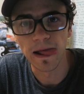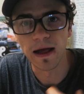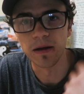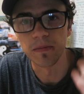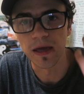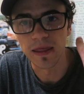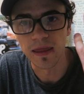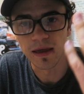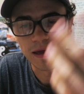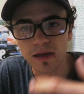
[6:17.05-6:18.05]

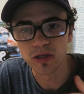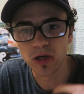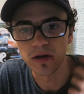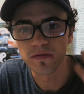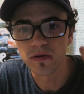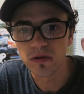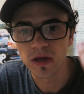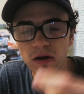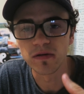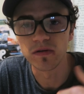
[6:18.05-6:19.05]
And in turn, if you do
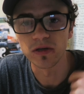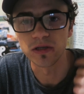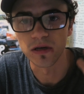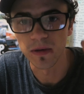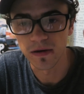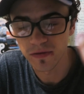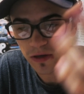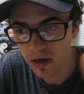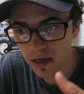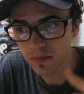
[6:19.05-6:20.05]
that over a certain amount of
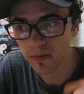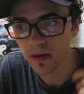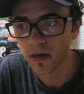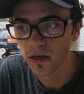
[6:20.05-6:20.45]
time,